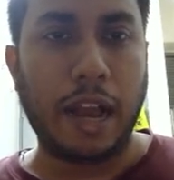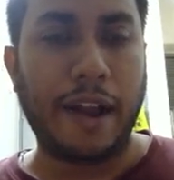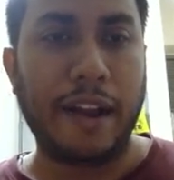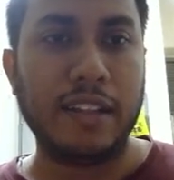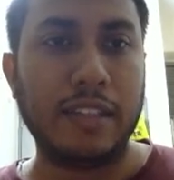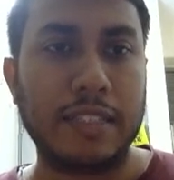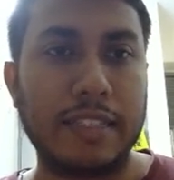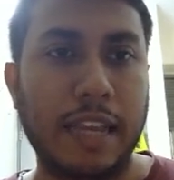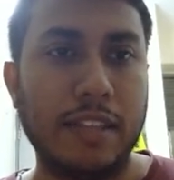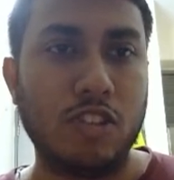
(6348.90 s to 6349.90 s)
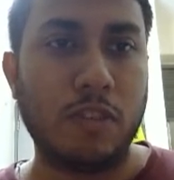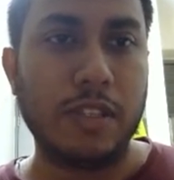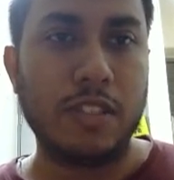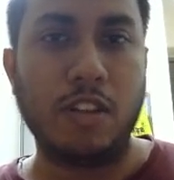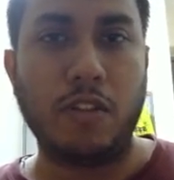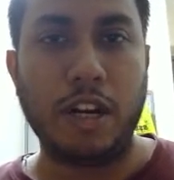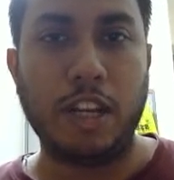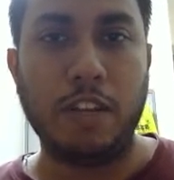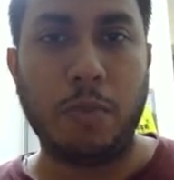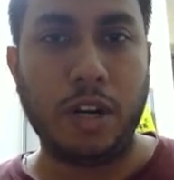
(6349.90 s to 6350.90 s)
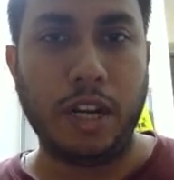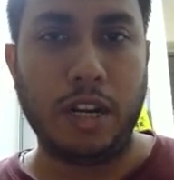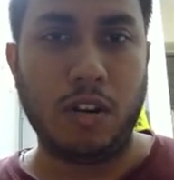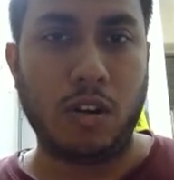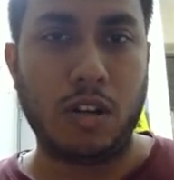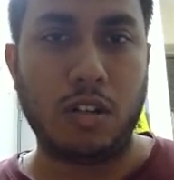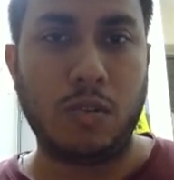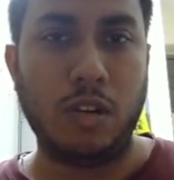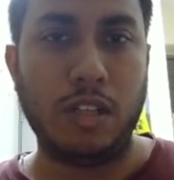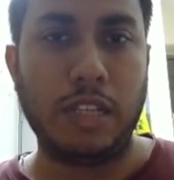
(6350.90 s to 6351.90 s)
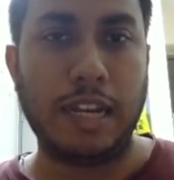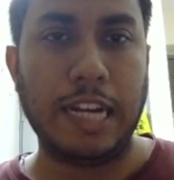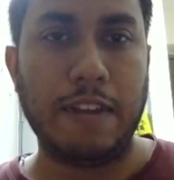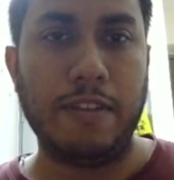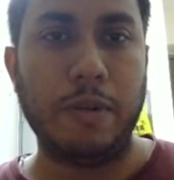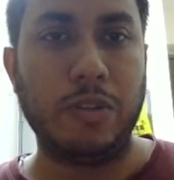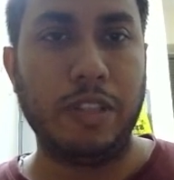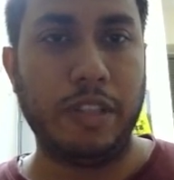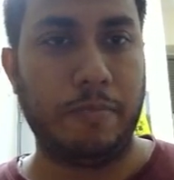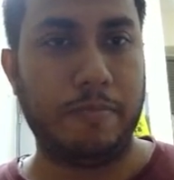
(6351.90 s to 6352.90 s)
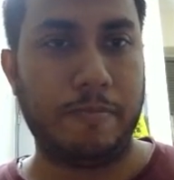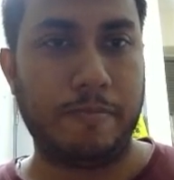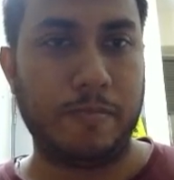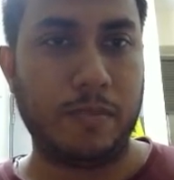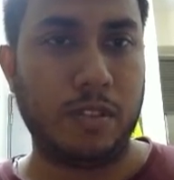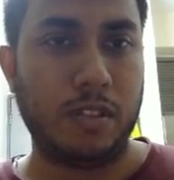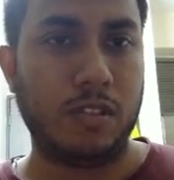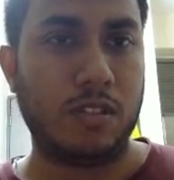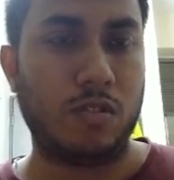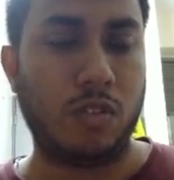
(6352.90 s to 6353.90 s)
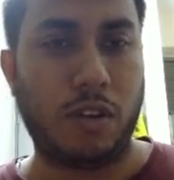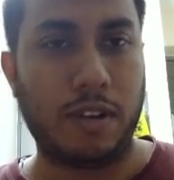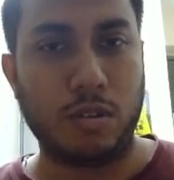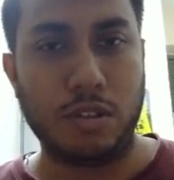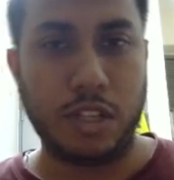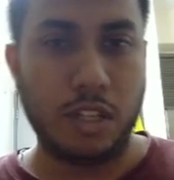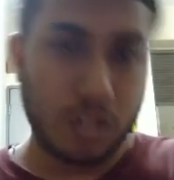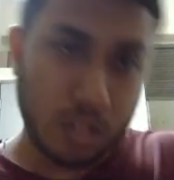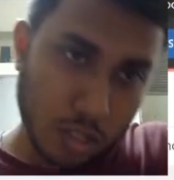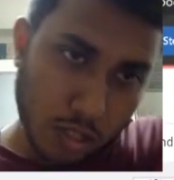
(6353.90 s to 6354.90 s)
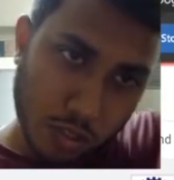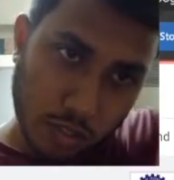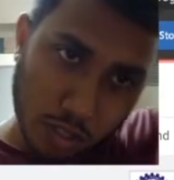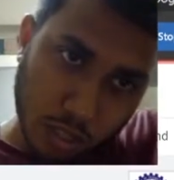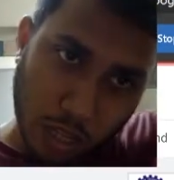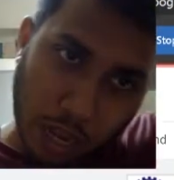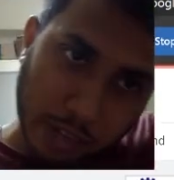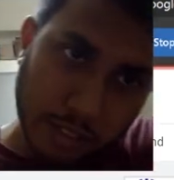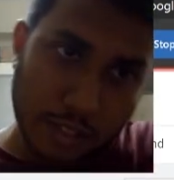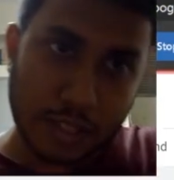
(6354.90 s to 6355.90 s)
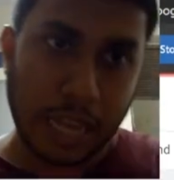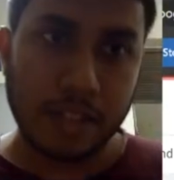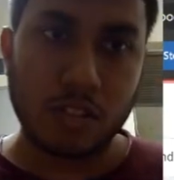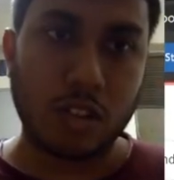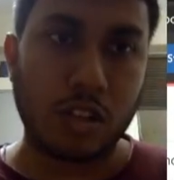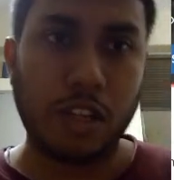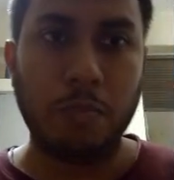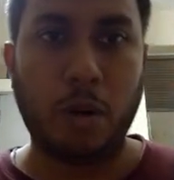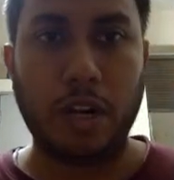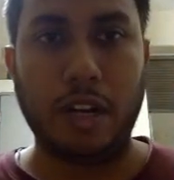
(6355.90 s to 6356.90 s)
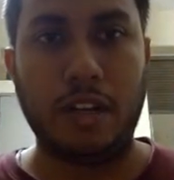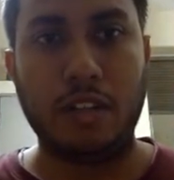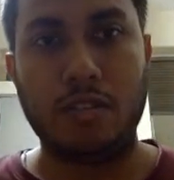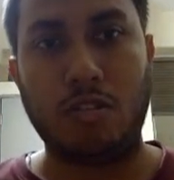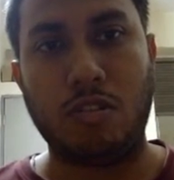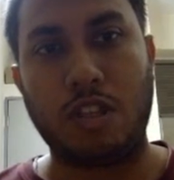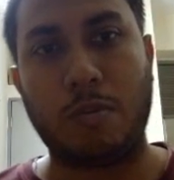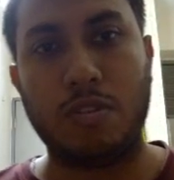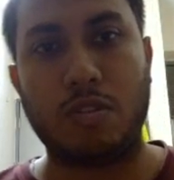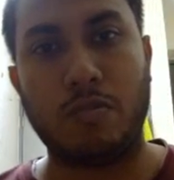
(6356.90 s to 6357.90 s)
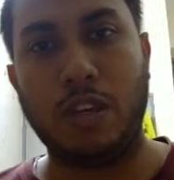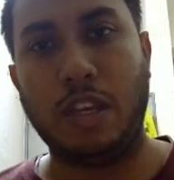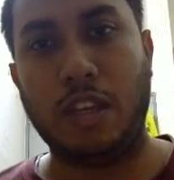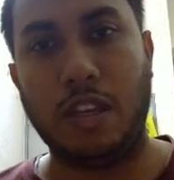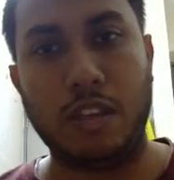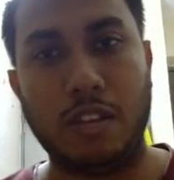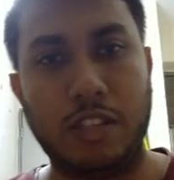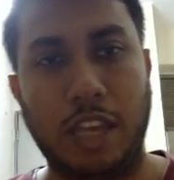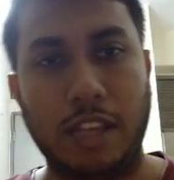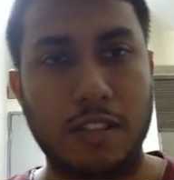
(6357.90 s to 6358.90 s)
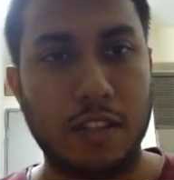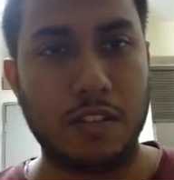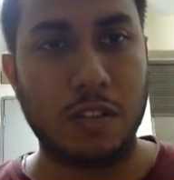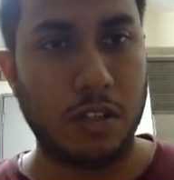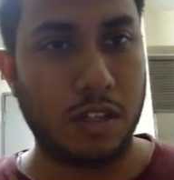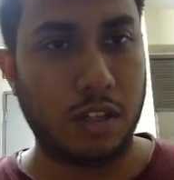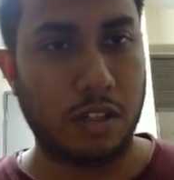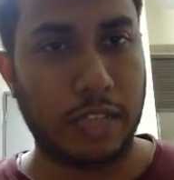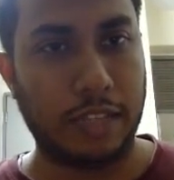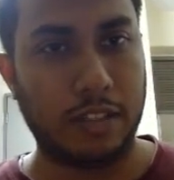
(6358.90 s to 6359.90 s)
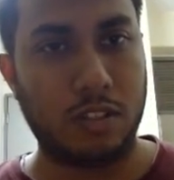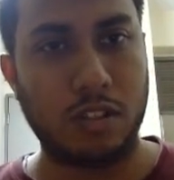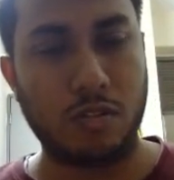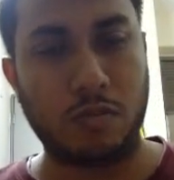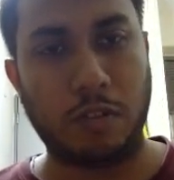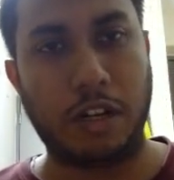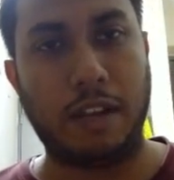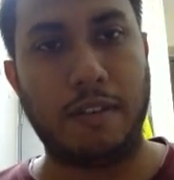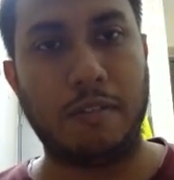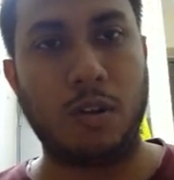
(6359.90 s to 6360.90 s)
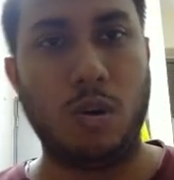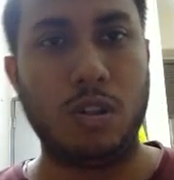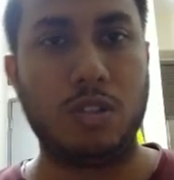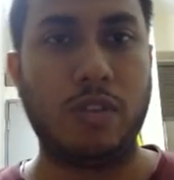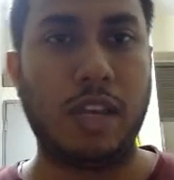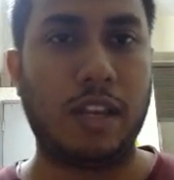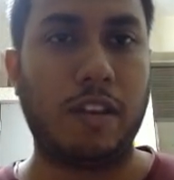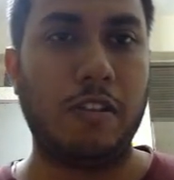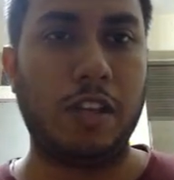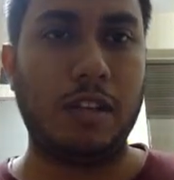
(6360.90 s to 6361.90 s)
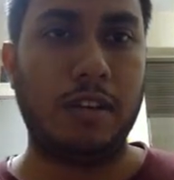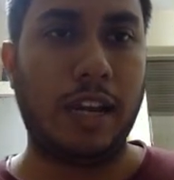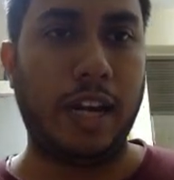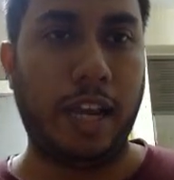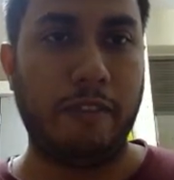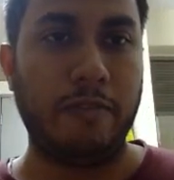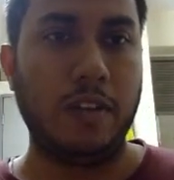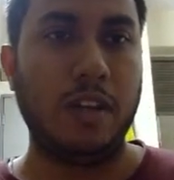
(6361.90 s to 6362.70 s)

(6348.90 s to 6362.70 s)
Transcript: Are the signs of this reward important or only the interval between them? So our question is, are these signs important? So suppose we change these signs. So for goals we are giving negative,